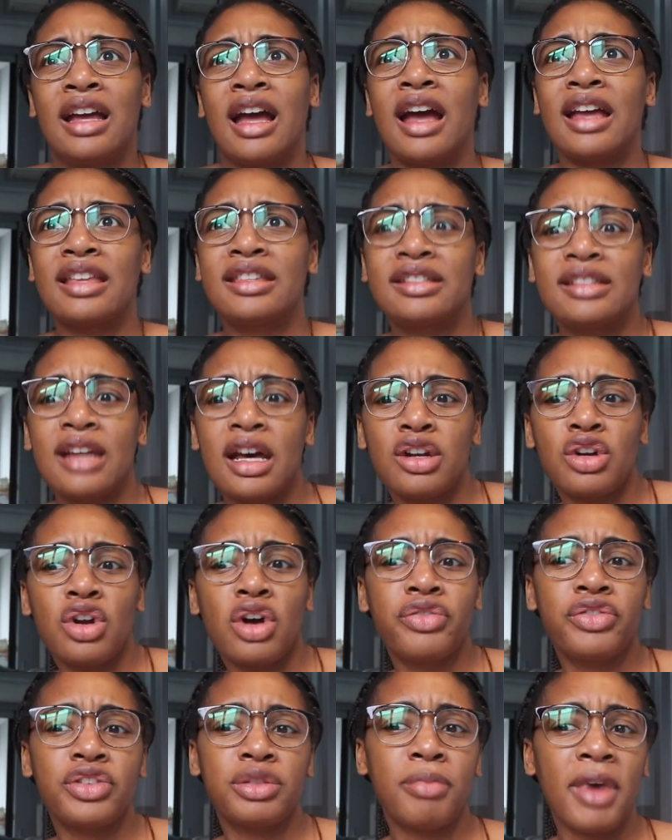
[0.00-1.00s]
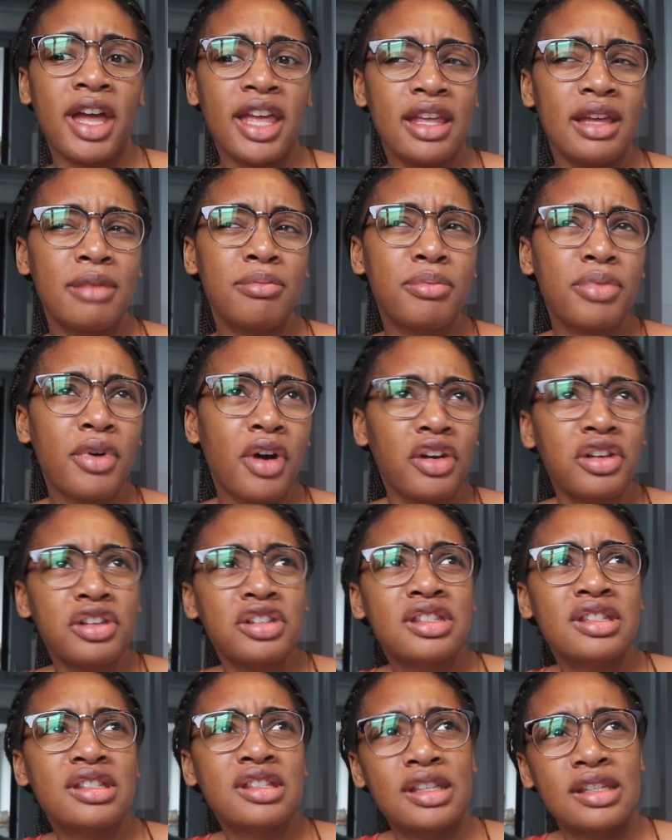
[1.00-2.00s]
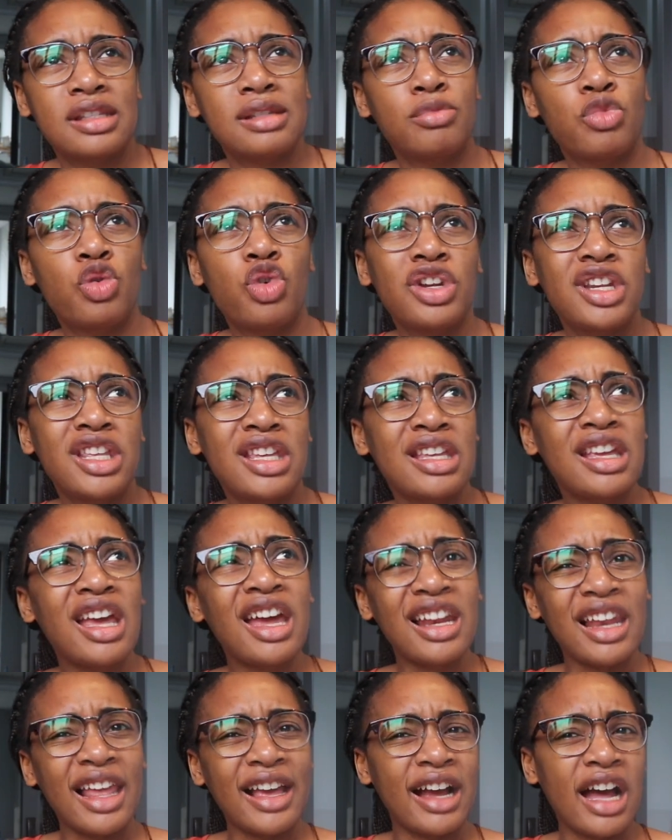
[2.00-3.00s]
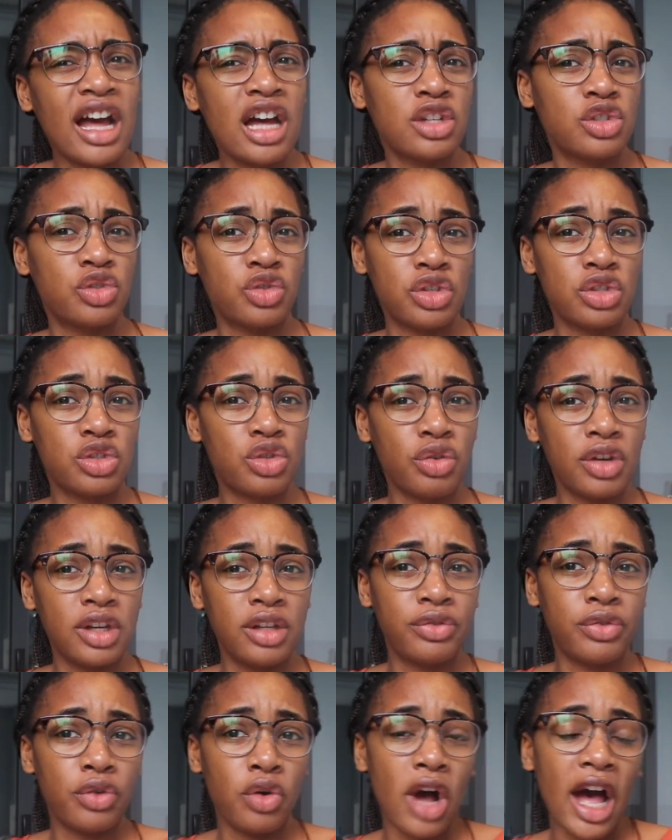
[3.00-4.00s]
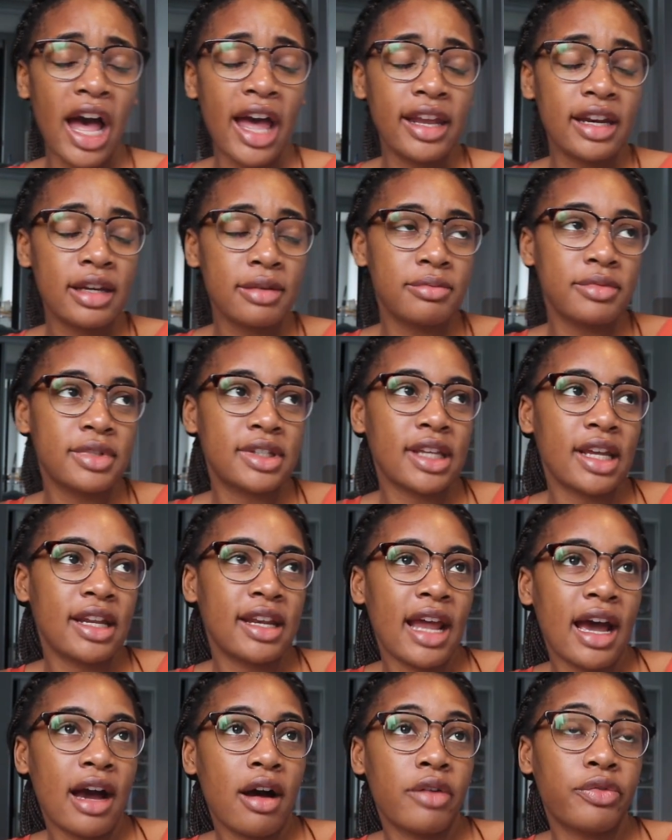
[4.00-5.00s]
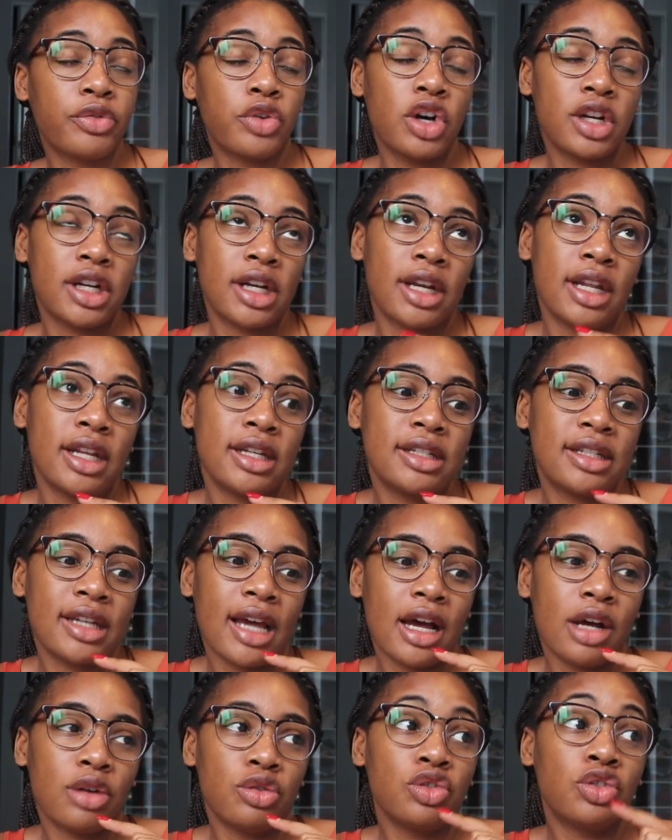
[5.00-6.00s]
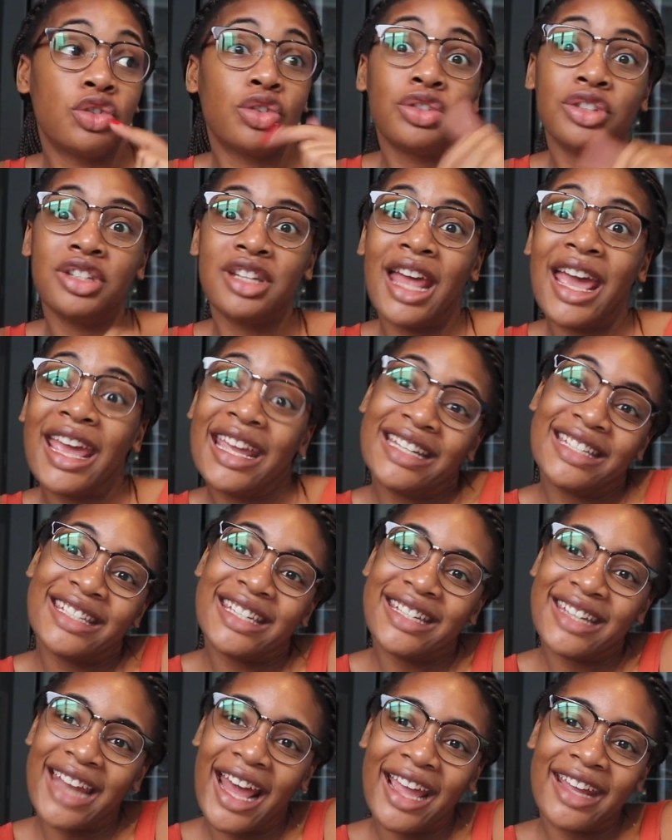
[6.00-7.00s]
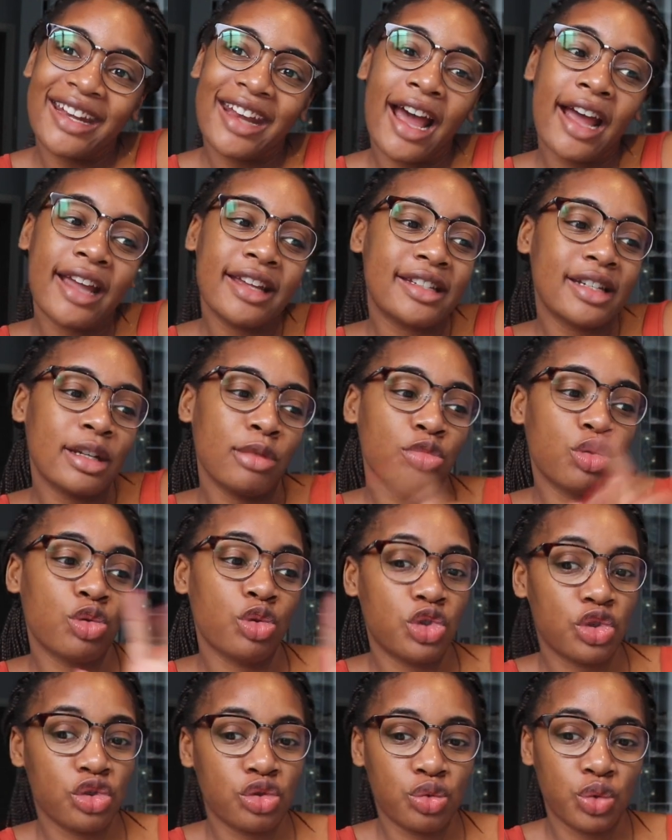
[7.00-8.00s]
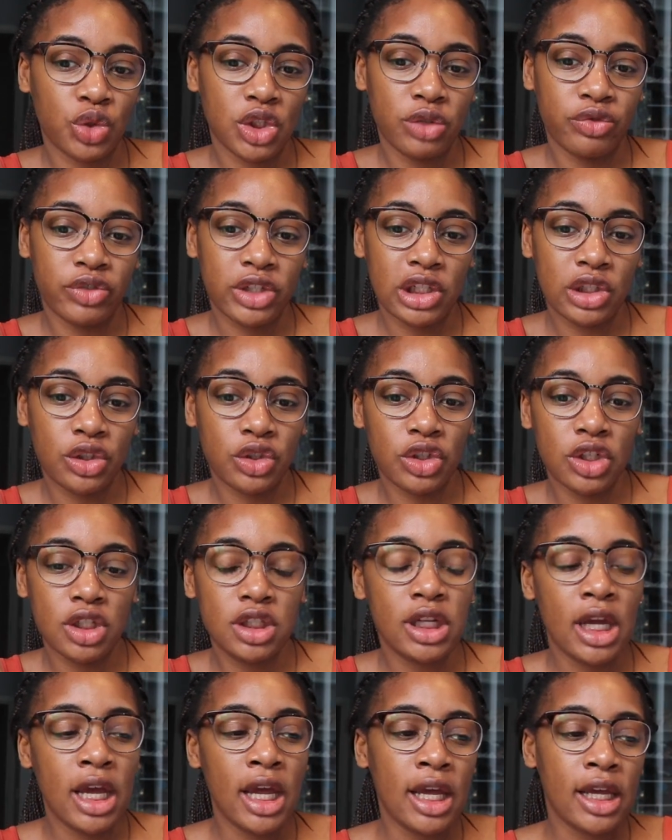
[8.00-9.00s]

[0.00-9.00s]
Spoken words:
I started off with my inbox this morning at like 124 items, and now I've gotten it down to 89 items, which is really, really good.